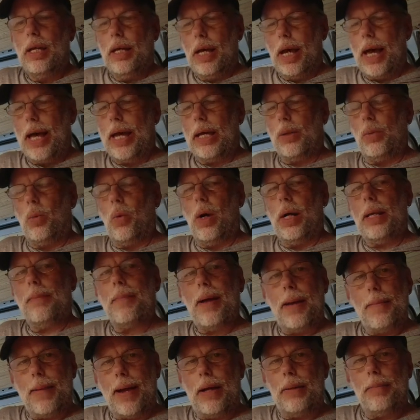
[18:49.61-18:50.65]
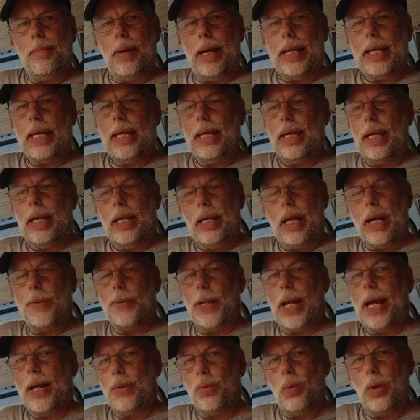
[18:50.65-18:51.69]
I had 1 in my mountain biking kit, and
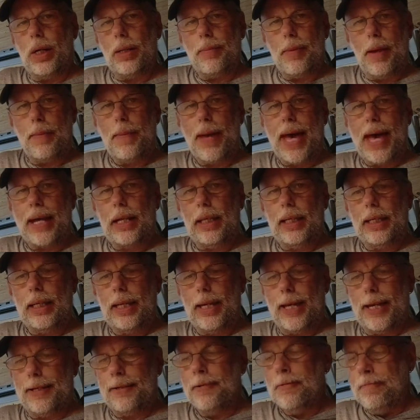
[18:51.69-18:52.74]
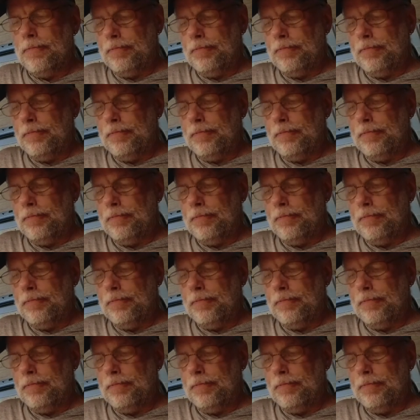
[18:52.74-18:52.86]
I had 1 in my paddling kit.